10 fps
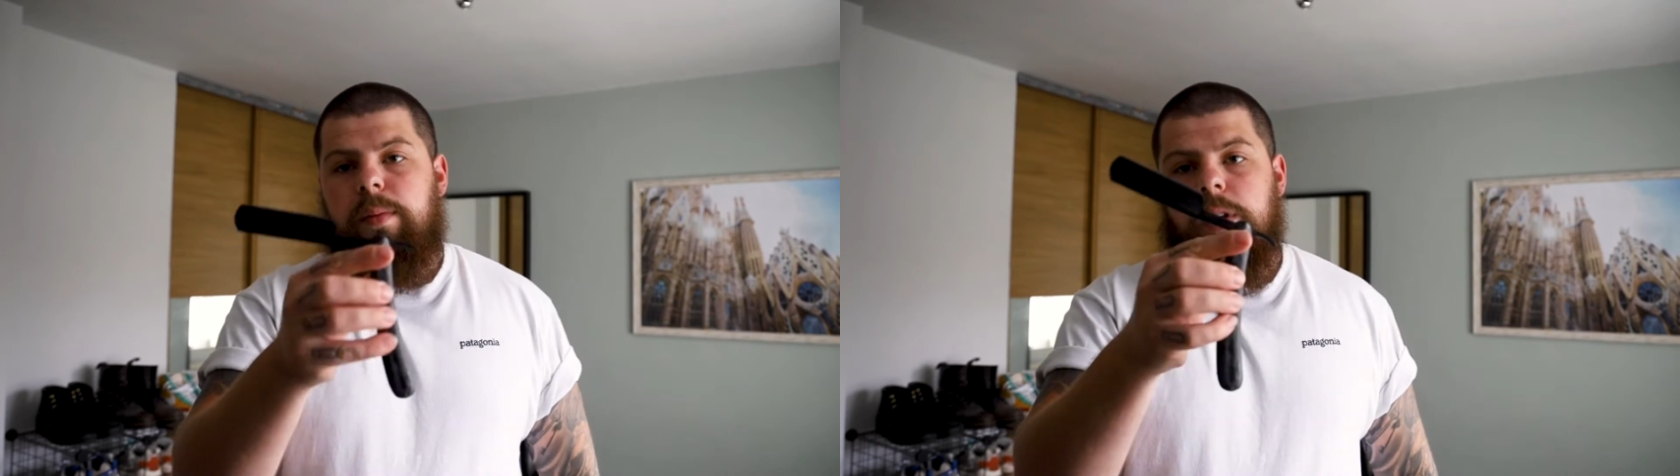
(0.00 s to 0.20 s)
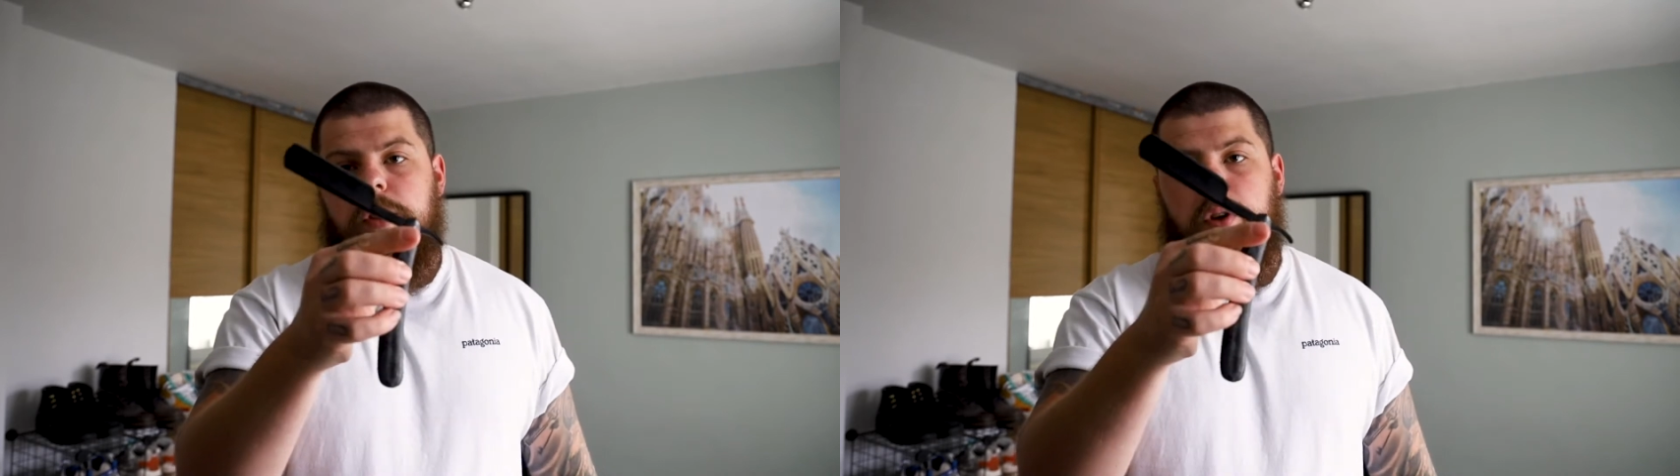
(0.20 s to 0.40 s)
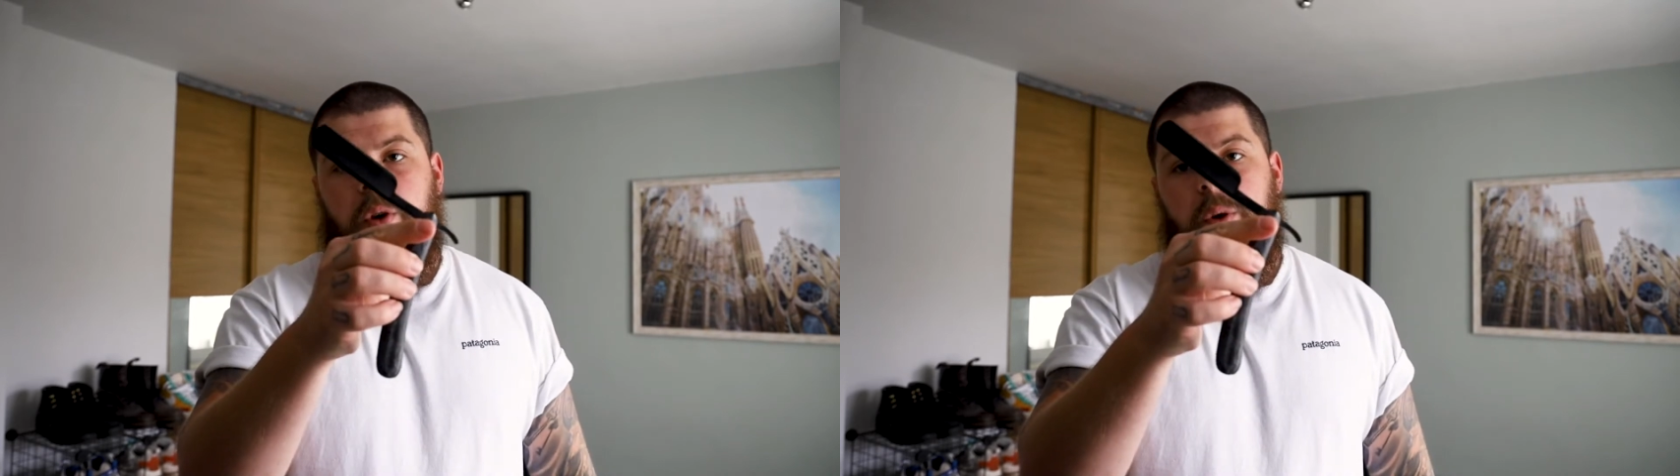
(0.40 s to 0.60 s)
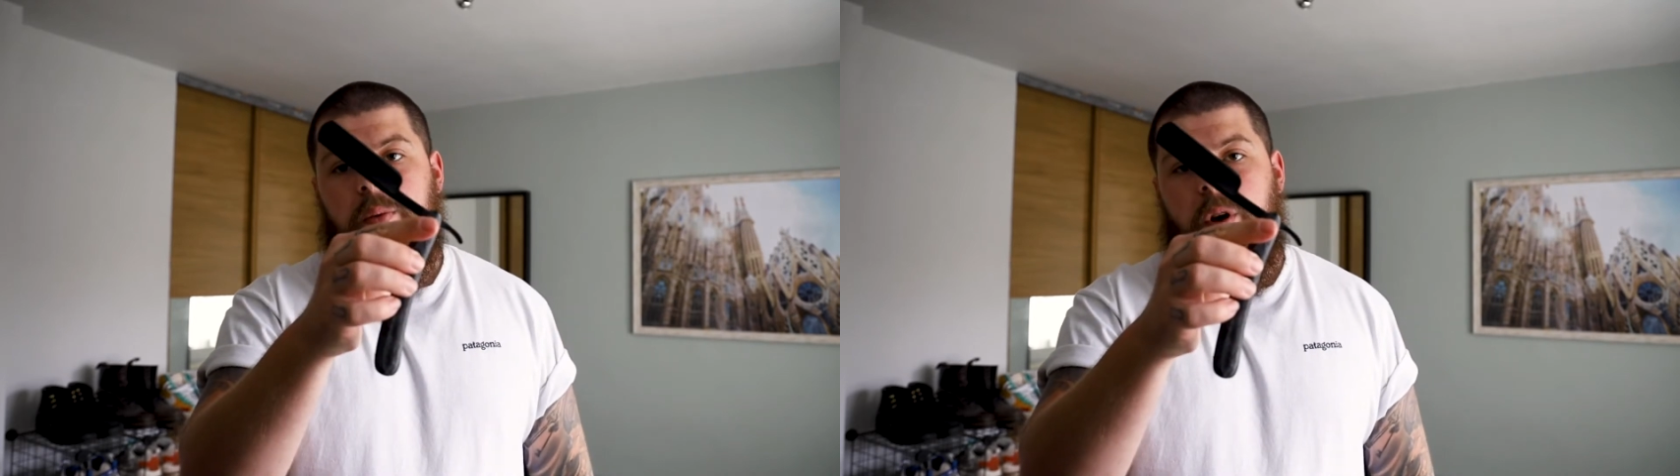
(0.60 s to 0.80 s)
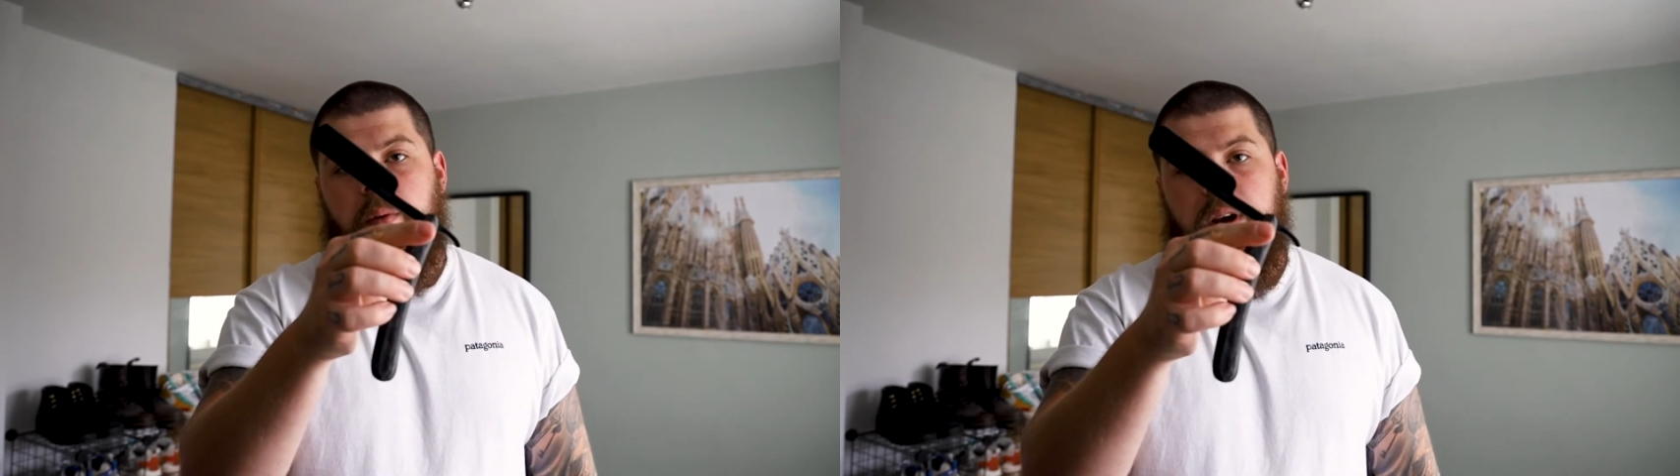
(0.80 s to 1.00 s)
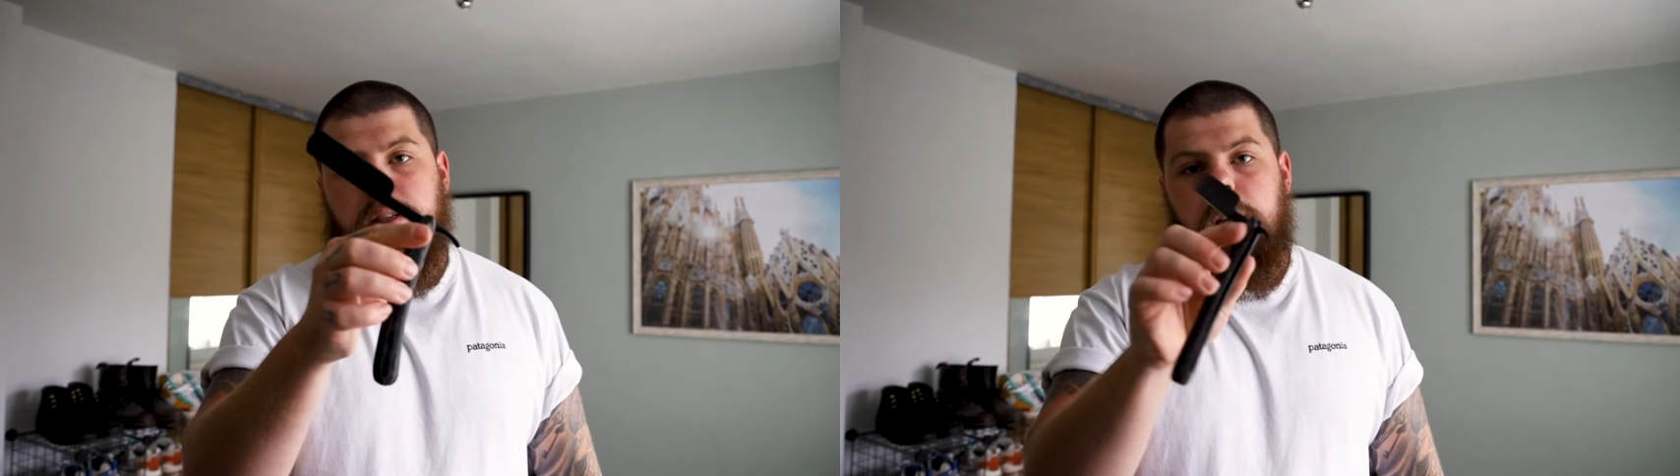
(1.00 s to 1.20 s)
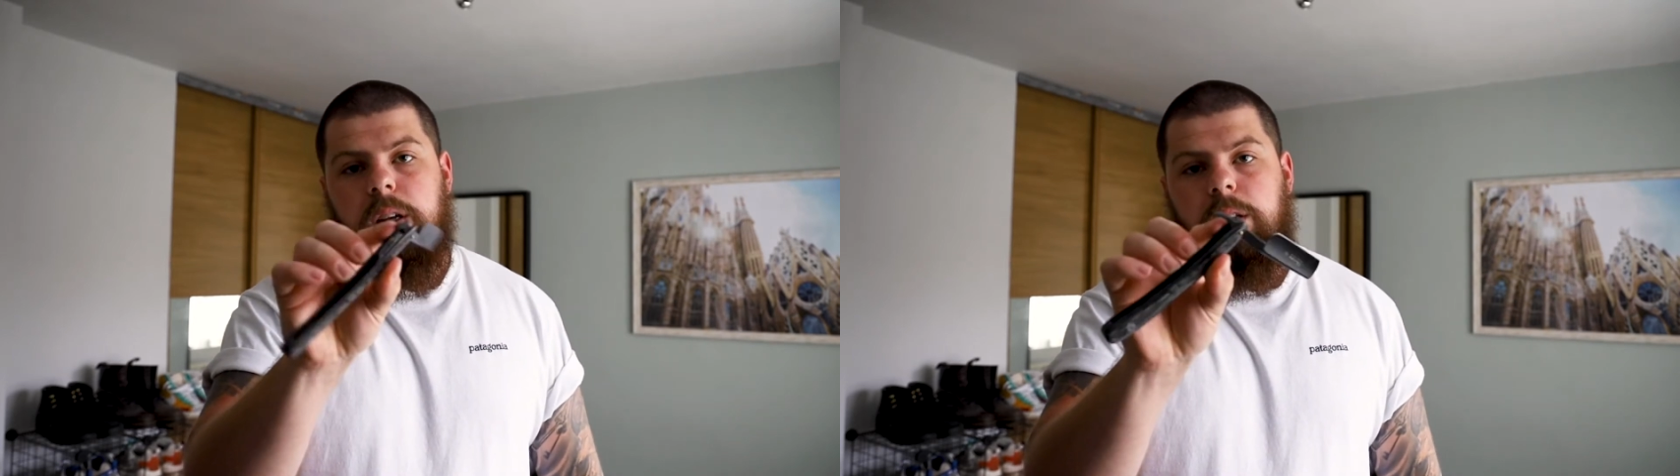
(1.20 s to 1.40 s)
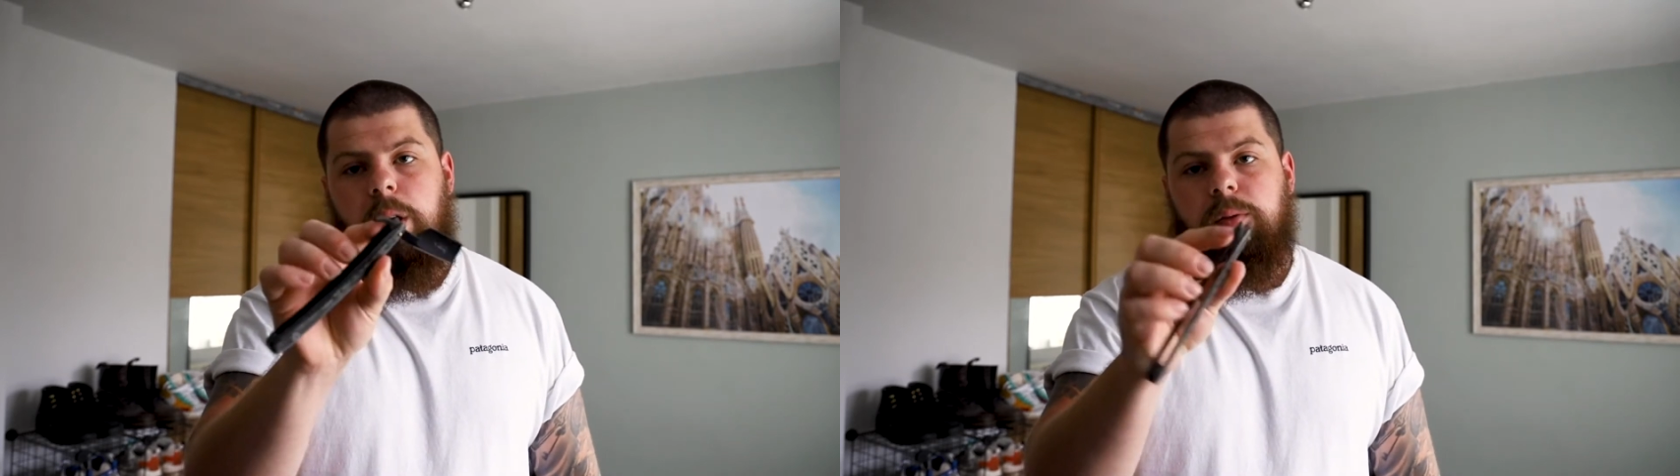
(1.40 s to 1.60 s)
there's the cutthroat razor
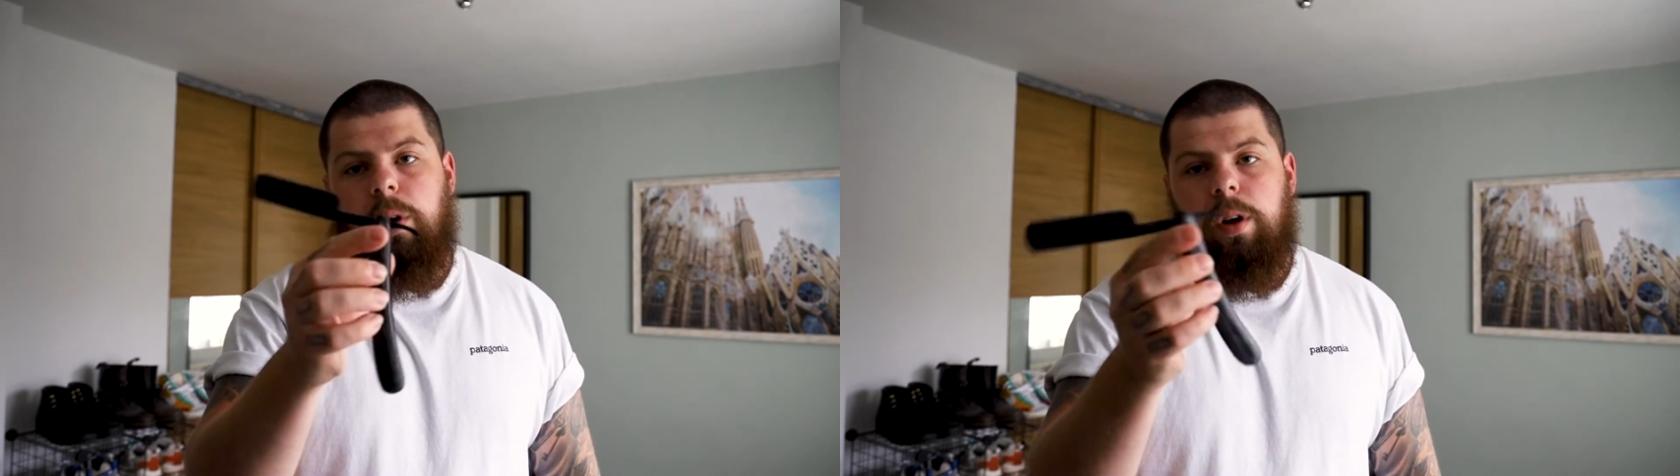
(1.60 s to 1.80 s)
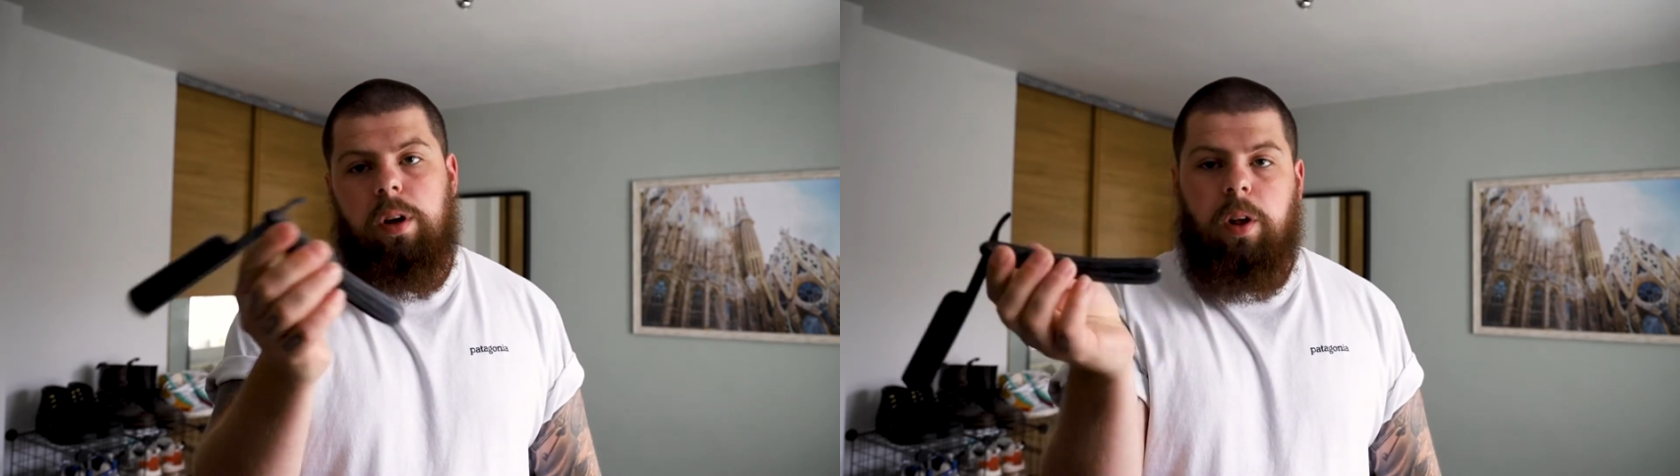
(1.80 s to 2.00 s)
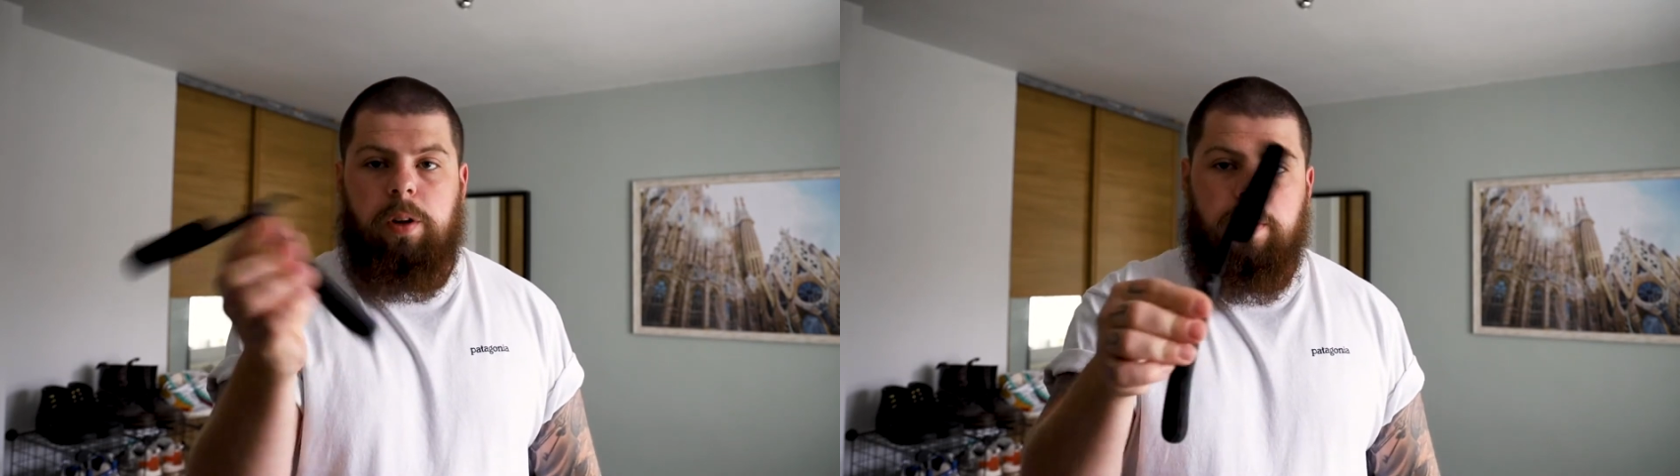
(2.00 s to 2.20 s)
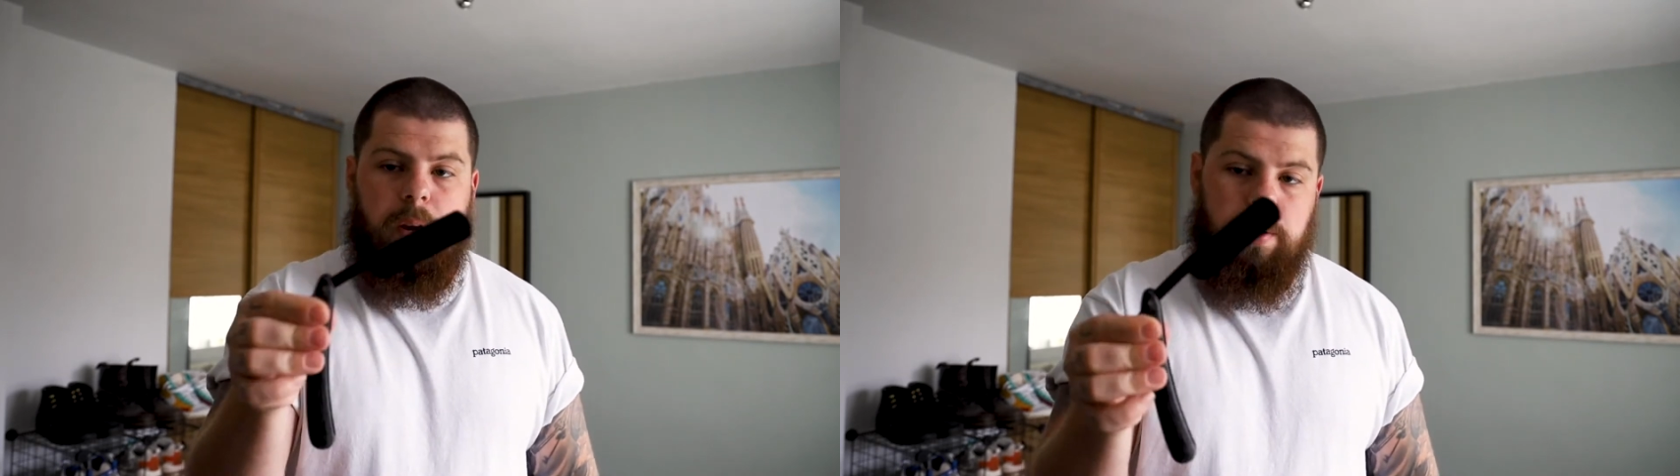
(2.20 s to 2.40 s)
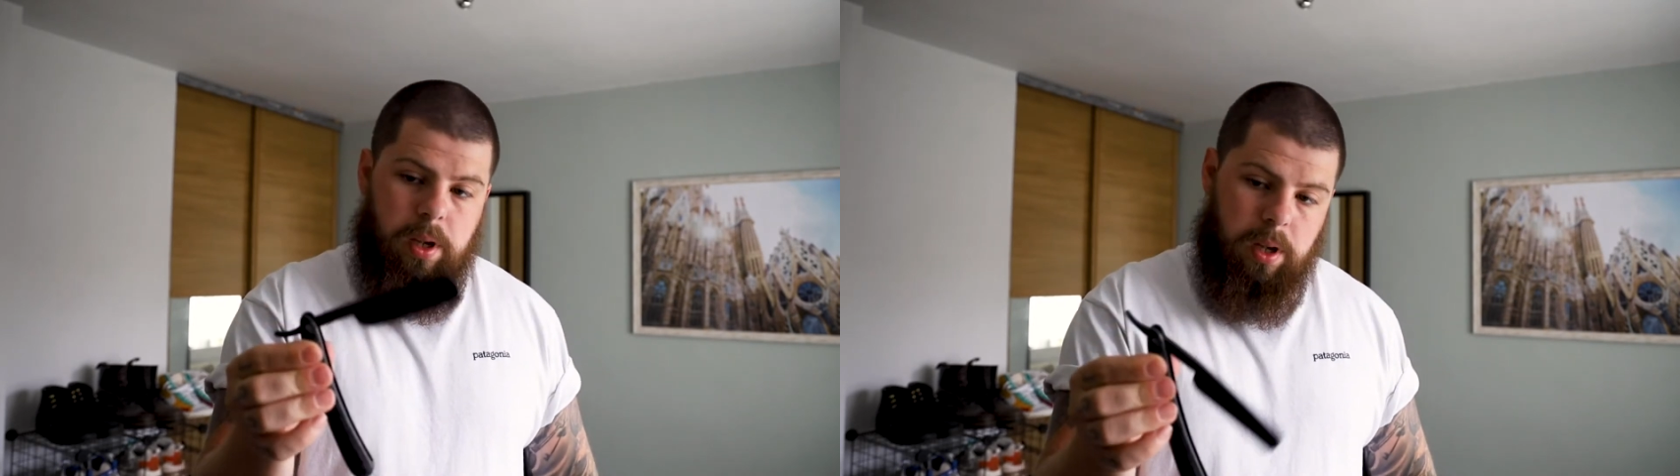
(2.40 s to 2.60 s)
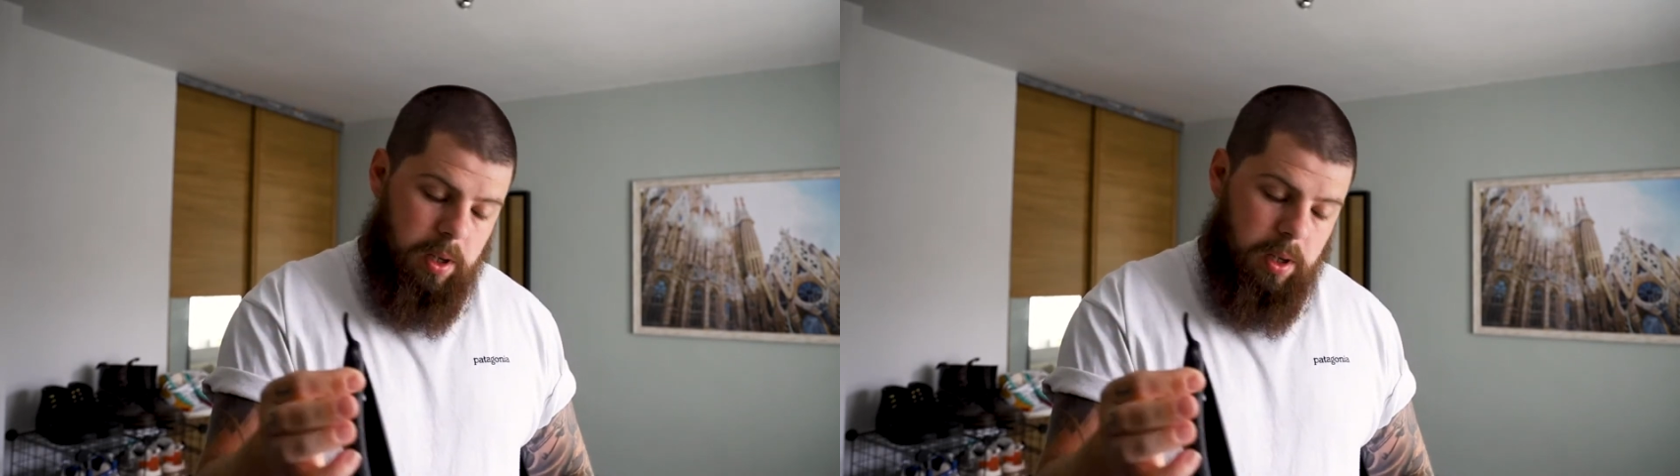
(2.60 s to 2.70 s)
that I've got lying around.